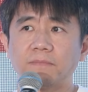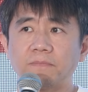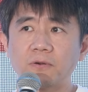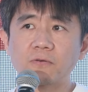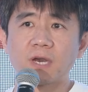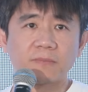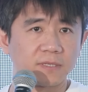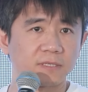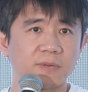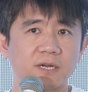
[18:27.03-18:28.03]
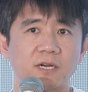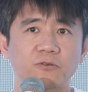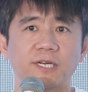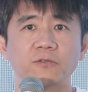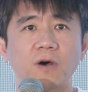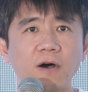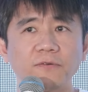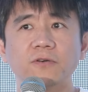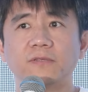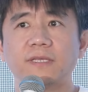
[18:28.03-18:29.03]
programming the smart contract to
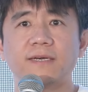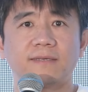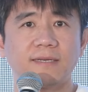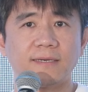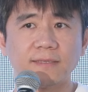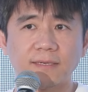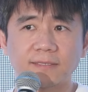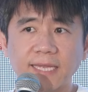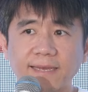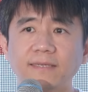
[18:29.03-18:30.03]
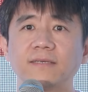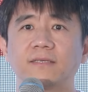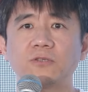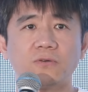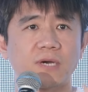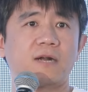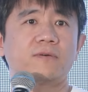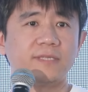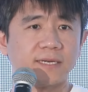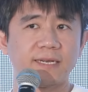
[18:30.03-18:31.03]
offload their state to
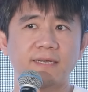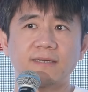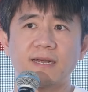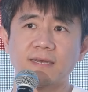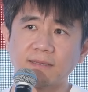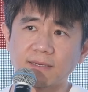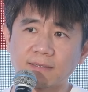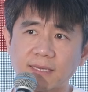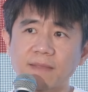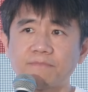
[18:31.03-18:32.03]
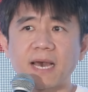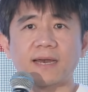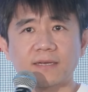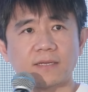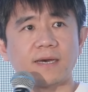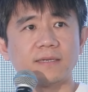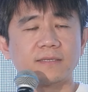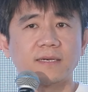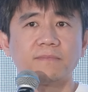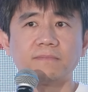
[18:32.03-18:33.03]
our DA layer and get back
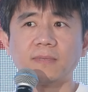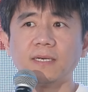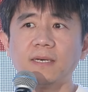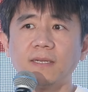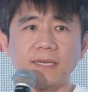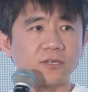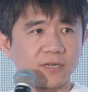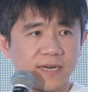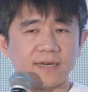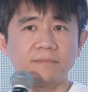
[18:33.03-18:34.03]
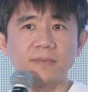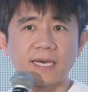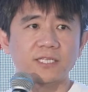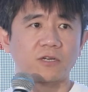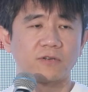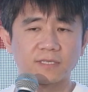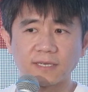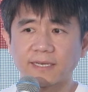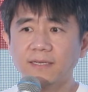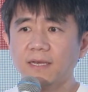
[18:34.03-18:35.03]
at some later time
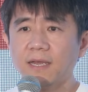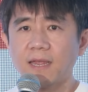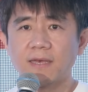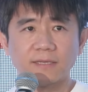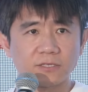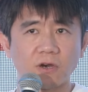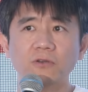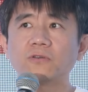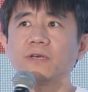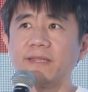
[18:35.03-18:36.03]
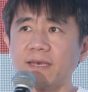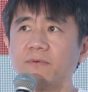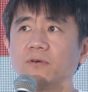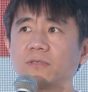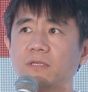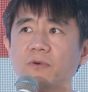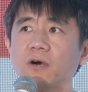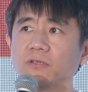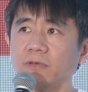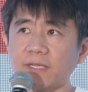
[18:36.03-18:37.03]
asynchronously. And this also enables, it will
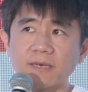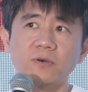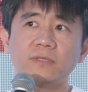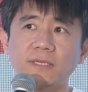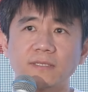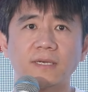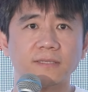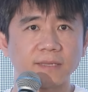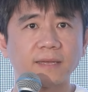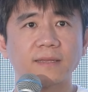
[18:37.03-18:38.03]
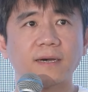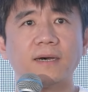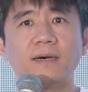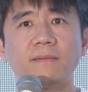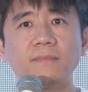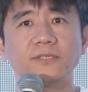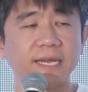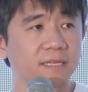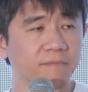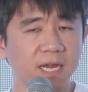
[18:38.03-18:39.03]
also enable this
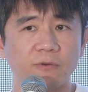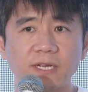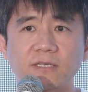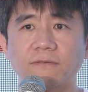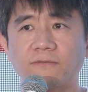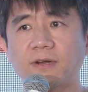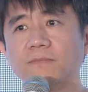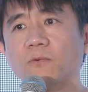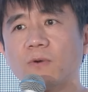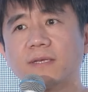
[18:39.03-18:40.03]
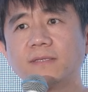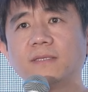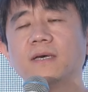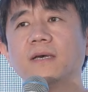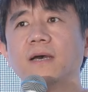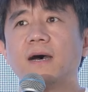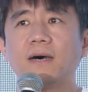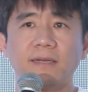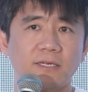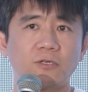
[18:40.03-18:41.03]
state migration from one
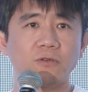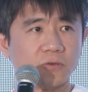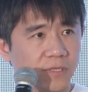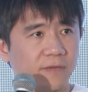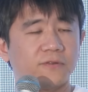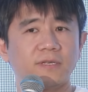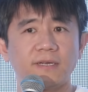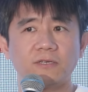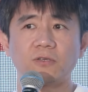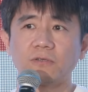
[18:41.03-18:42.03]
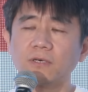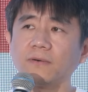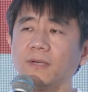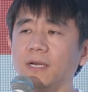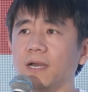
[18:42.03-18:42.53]
layer 2 to a different layer 2. So,